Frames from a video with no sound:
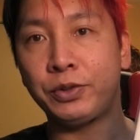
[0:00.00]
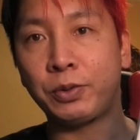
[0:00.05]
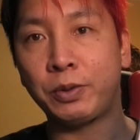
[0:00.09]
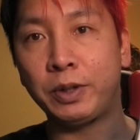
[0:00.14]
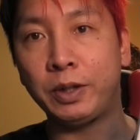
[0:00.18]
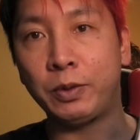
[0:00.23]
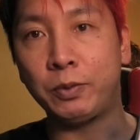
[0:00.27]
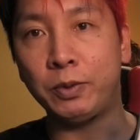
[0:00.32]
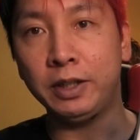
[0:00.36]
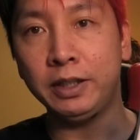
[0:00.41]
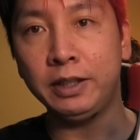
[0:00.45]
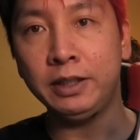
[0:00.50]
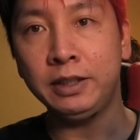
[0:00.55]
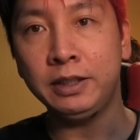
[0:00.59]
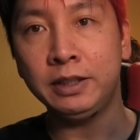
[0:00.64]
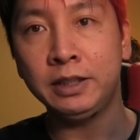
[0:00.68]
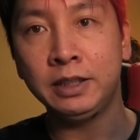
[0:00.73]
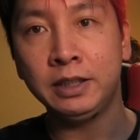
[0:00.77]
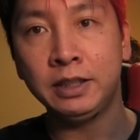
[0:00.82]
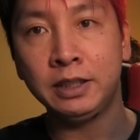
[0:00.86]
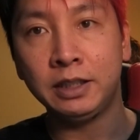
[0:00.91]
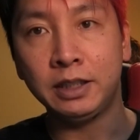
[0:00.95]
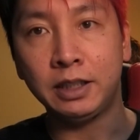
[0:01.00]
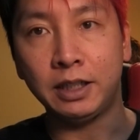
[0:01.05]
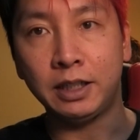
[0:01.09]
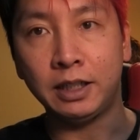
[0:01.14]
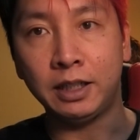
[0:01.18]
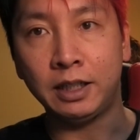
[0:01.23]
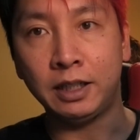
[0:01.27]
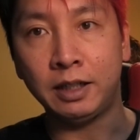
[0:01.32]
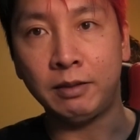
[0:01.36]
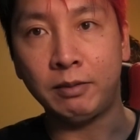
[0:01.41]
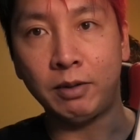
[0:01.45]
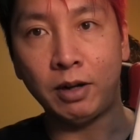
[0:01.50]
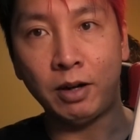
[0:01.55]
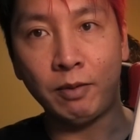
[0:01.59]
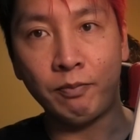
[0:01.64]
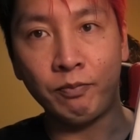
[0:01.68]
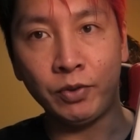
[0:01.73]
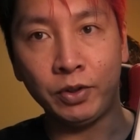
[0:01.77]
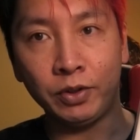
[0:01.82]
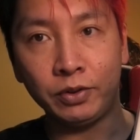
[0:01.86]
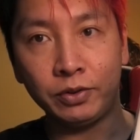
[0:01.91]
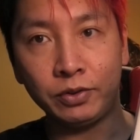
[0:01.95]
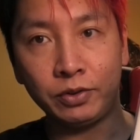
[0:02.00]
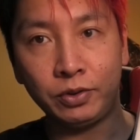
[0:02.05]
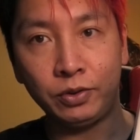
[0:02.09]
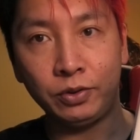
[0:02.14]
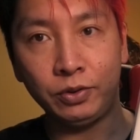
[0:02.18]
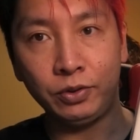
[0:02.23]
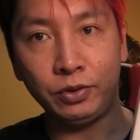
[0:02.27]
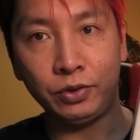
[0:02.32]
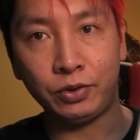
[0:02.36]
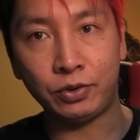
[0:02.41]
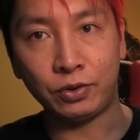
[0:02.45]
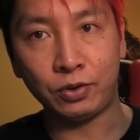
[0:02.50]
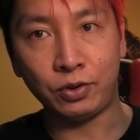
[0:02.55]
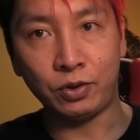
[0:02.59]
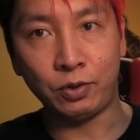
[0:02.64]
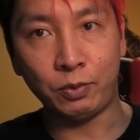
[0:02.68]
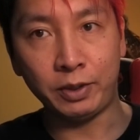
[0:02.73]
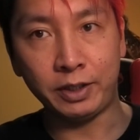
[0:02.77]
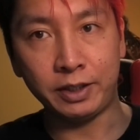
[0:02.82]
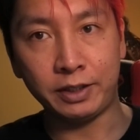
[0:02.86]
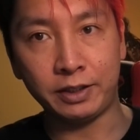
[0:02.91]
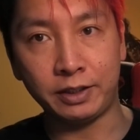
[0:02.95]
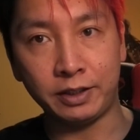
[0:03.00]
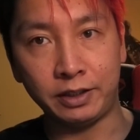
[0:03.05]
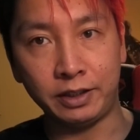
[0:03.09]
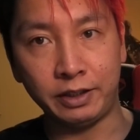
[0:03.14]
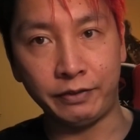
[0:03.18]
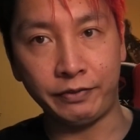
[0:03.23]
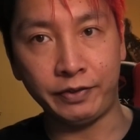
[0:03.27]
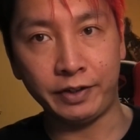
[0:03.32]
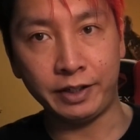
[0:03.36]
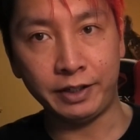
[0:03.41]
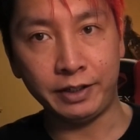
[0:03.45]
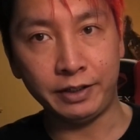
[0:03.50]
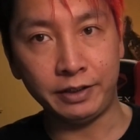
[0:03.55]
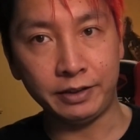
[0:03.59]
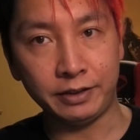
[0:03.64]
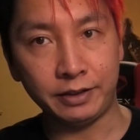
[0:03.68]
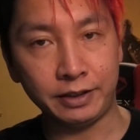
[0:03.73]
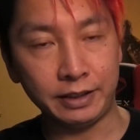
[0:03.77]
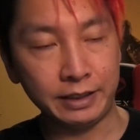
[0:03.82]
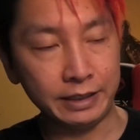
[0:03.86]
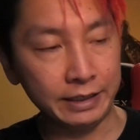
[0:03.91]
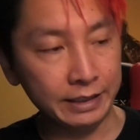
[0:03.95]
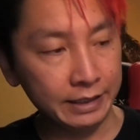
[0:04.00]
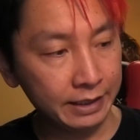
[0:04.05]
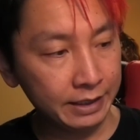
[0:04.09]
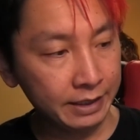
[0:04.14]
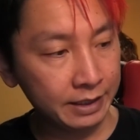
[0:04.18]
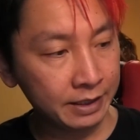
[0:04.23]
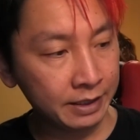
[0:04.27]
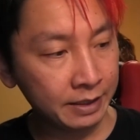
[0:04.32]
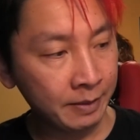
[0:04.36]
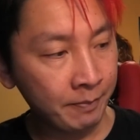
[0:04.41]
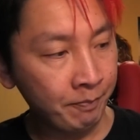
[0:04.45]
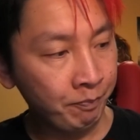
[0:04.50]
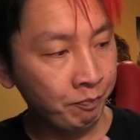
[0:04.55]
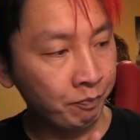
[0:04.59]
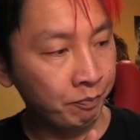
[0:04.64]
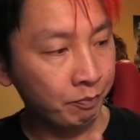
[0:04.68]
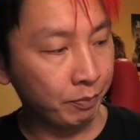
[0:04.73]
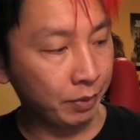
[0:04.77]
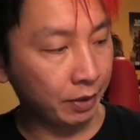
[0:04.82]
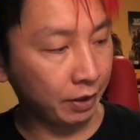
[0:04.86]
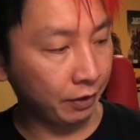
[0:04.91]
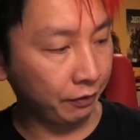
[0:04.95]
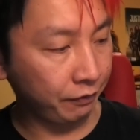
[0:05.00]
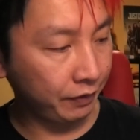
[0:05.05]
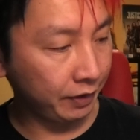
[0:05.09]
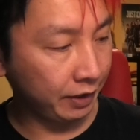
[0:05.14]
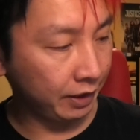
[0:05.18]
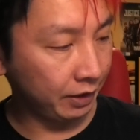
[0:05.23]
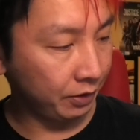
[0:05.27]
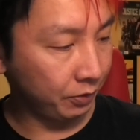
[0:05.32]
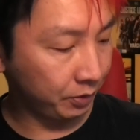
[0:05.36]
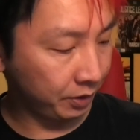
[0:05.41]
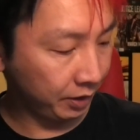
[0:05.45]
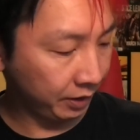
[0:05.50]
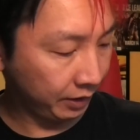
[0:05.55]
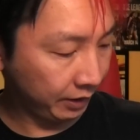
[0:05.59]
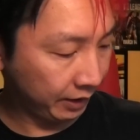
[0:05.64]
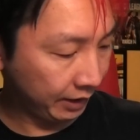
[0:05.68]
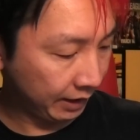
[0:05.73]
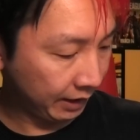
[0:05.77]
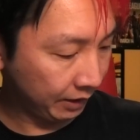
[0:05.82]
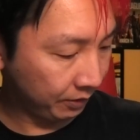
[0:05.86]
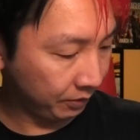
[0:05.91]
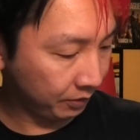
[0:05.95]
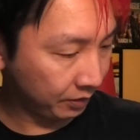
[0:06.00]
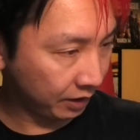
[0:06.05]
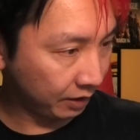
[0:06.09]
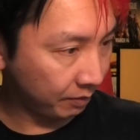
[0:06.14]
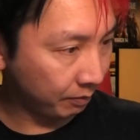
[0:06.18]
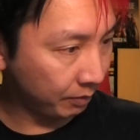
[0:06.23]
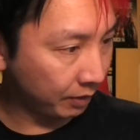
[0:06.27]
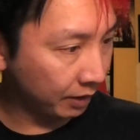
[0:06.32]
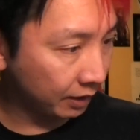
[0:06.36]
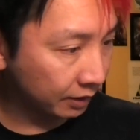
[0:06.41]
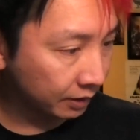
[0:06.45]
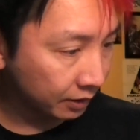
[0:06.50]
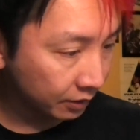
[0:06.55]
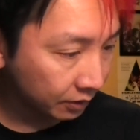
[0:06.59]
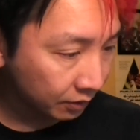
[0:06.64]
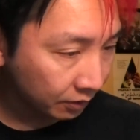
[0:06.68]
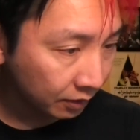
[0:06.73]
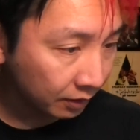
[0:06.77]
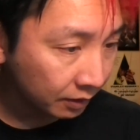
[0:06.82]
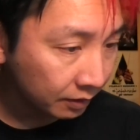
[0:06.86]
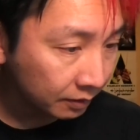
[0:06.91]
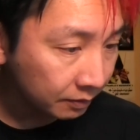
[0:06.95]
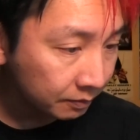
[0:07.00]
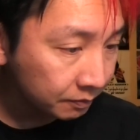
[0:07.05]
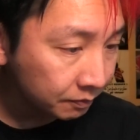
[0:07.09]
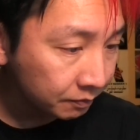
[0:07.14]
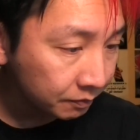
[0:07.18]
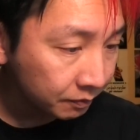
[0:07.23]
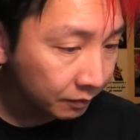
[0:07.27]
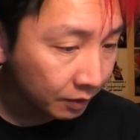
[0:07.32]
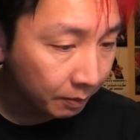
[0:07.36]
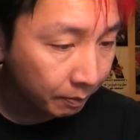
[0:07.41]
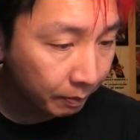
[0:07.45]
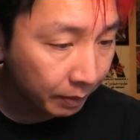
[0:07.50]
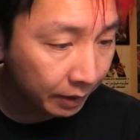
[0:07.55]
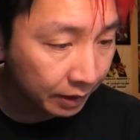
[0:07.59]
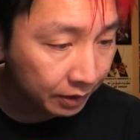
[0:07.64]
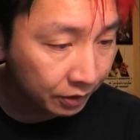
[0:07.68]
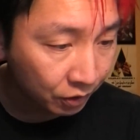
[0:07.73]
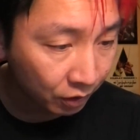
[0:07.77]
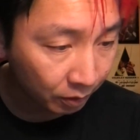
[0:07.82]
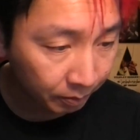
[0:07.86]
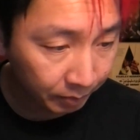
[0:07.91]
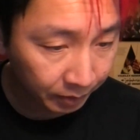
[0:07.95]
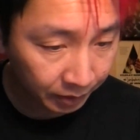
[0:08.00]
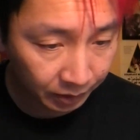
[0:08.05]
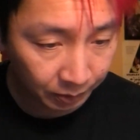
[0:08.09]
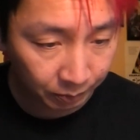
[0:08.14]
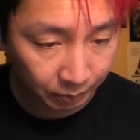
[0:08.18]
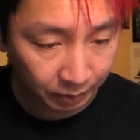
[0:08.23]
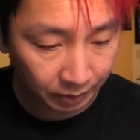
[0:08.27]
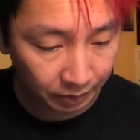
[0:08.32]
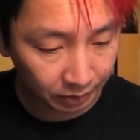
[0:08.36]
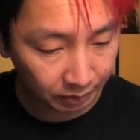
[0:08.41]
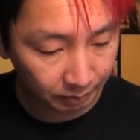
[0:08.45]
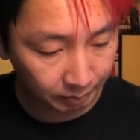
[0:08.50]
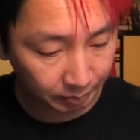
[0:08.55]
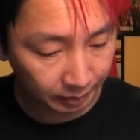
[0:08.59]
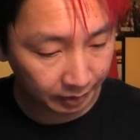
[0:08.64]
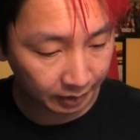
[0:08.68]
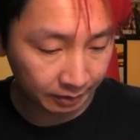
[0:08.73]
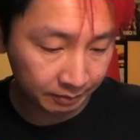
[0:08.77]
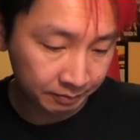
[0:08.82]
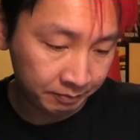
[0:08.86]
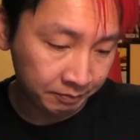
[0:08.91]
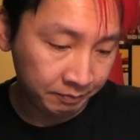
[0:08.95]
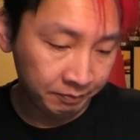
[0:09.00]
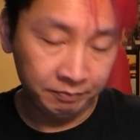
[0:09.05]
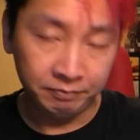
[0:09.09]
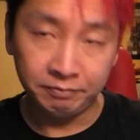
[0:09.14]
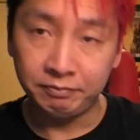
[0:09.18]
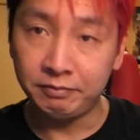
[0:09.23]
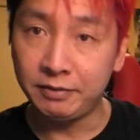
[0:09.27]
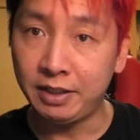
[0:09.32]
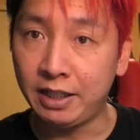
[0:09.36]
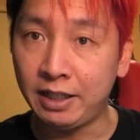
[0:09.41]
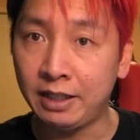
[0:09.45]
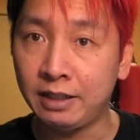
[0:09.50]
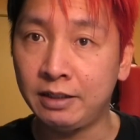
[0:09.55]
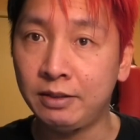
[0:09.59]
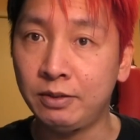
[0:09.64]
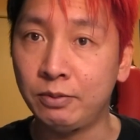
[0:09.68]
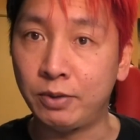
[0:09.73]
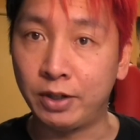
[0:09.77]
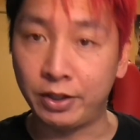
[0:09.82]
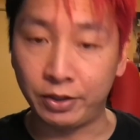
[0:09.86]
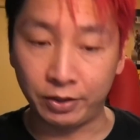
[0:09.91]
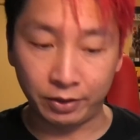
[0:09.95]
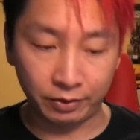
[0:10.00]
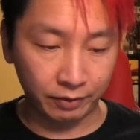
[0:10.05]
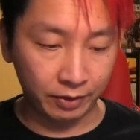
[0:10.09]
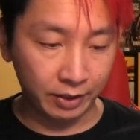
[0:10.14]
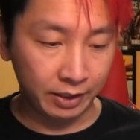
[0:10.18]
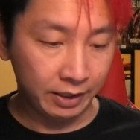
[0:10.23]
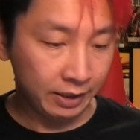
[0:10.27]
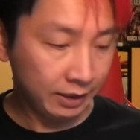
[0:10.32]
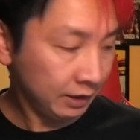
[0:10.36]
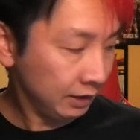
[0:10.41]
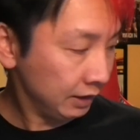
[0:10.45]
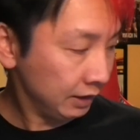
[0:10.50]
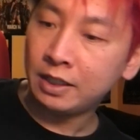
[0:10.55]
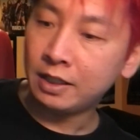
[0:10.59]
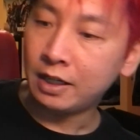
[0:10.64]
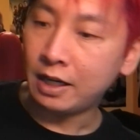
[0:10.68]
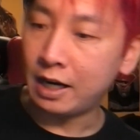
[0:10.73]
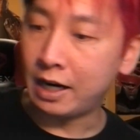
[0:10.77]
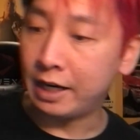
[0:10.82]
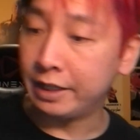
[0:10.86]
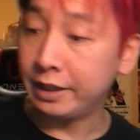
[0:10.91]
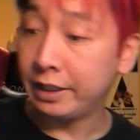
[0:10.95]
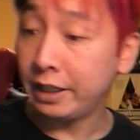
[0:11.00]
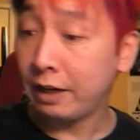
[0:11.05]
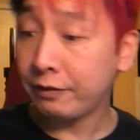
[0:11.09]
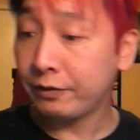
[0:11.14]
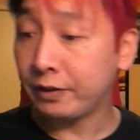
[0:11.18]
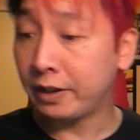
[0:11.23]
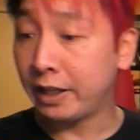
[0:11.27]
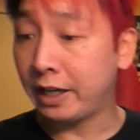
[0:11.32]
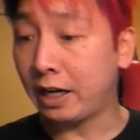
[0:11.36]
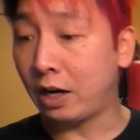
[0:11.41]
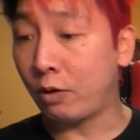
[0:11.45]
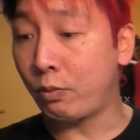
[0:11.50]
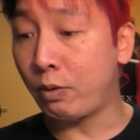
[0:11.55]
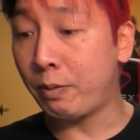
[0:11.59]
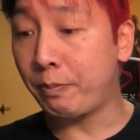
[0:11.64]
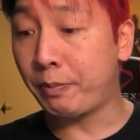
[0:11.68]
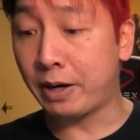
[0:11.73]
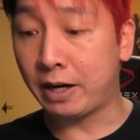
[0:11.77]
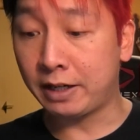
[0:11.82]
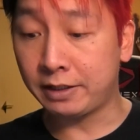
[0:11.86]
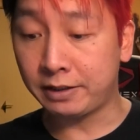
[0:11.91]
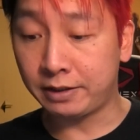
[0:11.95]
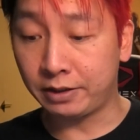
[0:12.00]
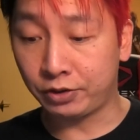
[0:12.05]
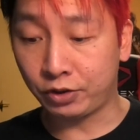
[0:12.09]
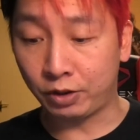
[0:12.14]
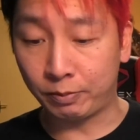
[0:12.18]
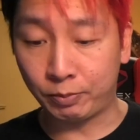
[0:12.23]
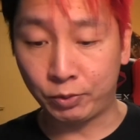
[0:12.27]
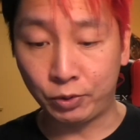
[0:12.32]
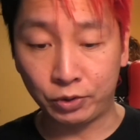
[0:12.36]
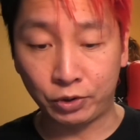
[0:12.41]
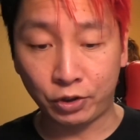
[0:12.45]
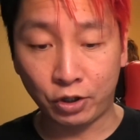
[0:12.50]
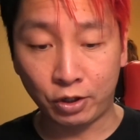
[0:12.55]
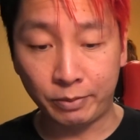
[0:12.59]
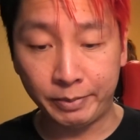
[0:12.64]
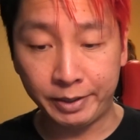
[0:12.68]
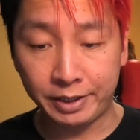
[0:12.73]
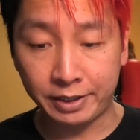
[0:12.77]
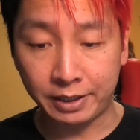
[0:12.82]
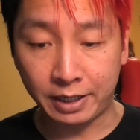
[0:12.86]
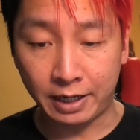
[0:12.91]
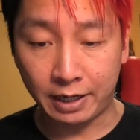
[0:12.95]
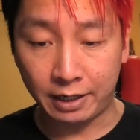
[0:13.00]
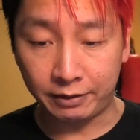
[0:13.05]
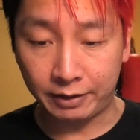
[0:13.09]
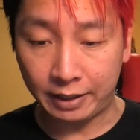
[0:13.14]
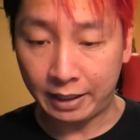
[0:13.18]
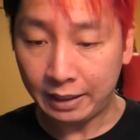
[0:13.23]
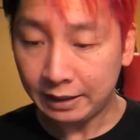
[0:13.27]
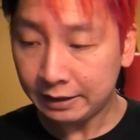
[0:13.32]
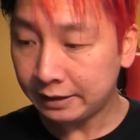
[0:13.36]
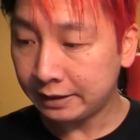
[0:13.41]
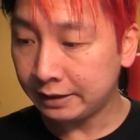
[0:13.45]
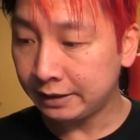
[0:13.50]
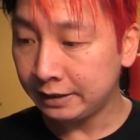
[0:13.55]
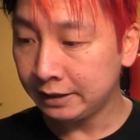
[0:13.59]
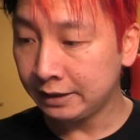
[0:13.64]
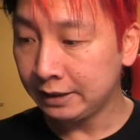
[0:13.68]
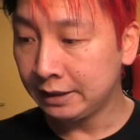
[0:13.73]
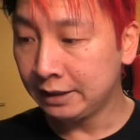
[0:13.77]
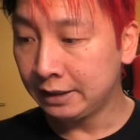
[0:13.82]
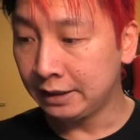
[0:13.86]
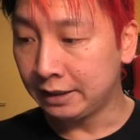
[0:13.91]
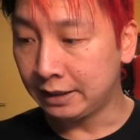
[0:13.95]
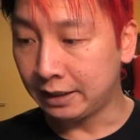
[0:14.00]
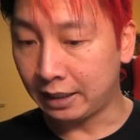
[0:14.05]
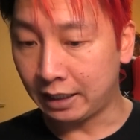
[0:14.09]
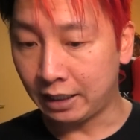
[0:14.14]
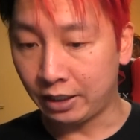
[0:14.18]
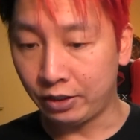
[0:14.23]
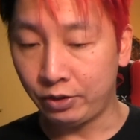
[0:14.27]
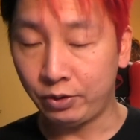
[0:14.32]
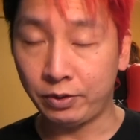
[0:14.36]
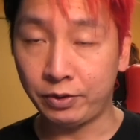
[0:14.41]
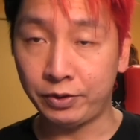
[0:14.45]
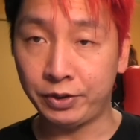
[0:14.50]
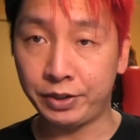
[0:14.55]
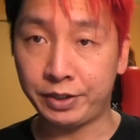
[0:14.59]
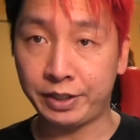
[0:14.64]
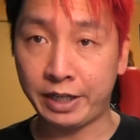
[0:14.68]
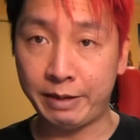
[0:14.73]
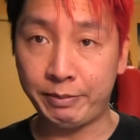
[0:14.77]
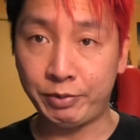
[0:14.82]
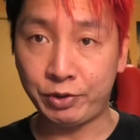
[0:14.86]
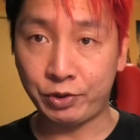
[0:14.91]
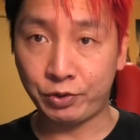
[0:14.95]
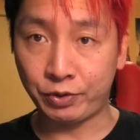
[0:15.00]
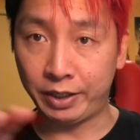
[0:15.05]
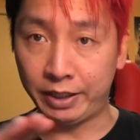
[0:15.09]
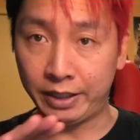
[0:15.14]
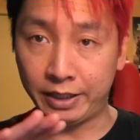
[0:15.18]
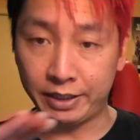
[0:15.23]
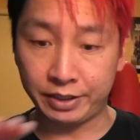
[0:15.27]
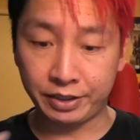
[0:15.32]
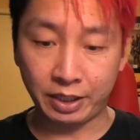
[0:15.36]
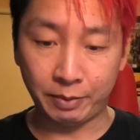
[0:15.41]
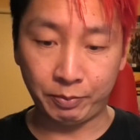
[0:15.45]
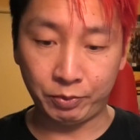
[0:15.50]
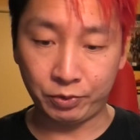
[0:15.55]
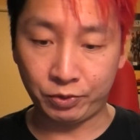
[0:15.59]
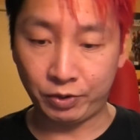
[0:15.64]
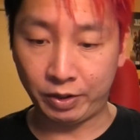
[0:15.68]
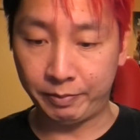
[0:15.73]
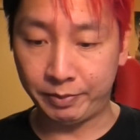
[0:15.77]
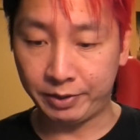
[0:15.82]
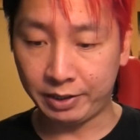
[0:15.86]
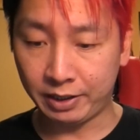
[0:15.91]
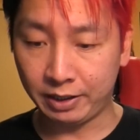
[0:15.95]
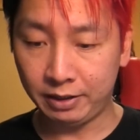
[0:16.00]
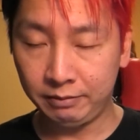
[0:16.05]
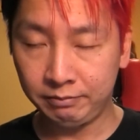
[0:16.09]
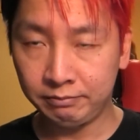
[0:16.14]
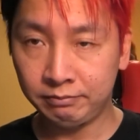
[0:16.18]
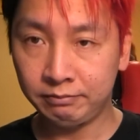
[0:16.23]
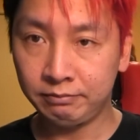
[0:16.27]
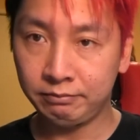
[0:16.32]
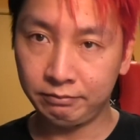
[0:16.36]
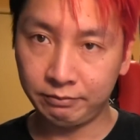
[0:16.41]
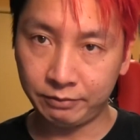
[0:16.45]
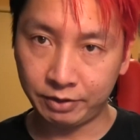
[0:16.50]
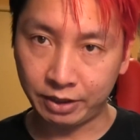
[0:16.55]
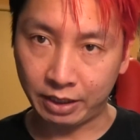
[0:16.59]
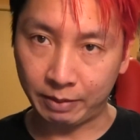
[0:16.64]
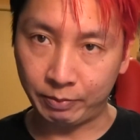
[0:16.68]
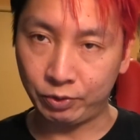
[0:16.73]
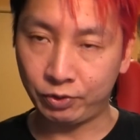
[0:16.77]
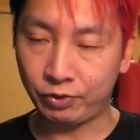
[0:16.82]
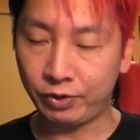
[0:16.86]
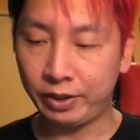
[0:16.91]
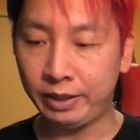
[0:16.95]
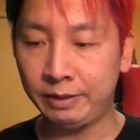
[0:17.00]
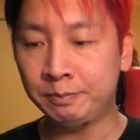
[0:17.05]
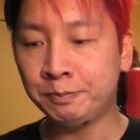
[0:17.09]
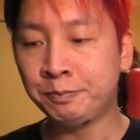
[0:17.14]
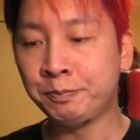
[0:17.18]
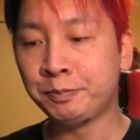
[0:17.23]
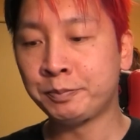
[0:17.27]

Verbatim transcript: 21. Uh, I'm not too sure what its significance is, but I figured it was in there. It was 10 bucks. It's not the best copy in the world, but yeah, why not, right? Uh, and then after that, I went past the shop called Comics R Us, uh, who are on the same street as Chapel Street Bazaar. Chapel Street.